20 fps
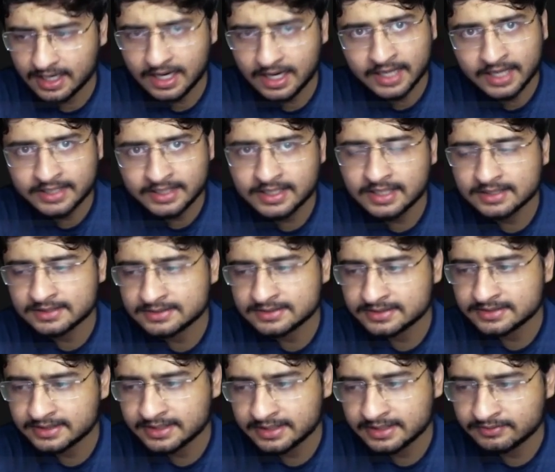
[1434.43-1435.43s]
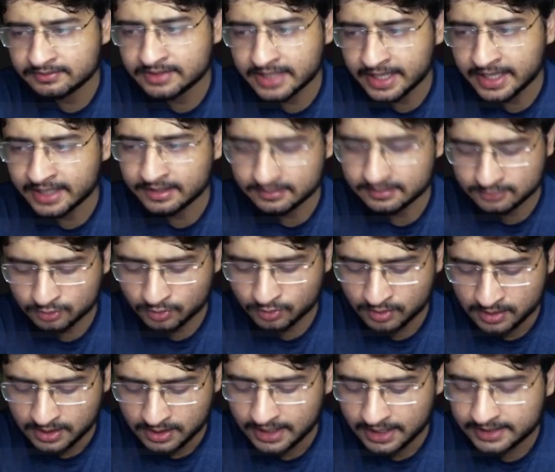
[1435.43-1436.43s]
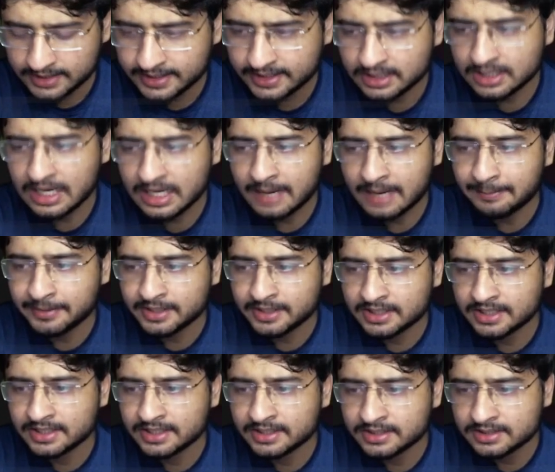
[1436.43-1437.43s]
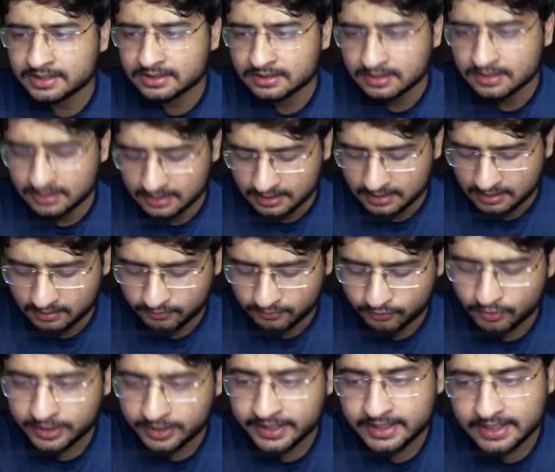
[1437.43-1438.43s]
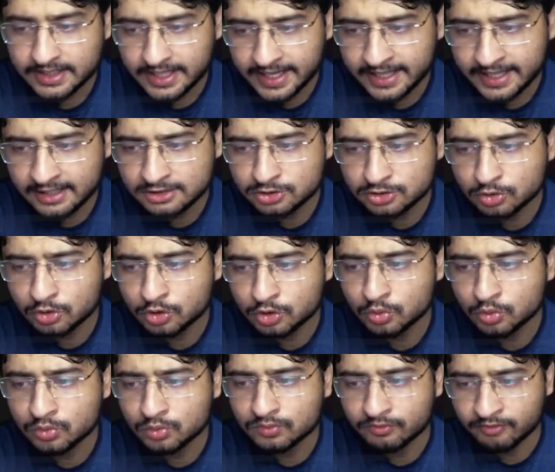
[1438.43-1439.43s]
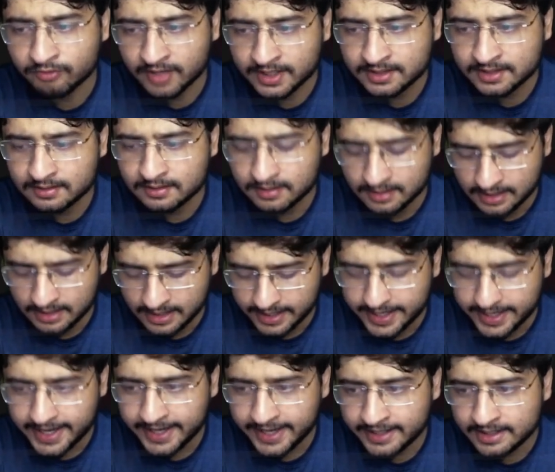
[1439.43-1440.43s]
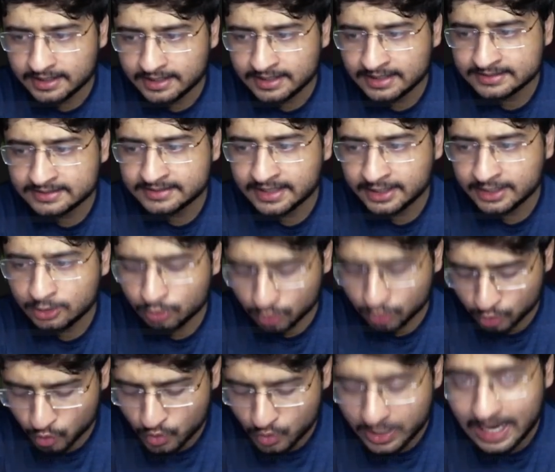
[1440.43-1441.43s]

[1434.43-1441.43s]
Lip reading: I'll consider it with n. So I'll take a capital N here. For int n is equal to 1, n less than equal to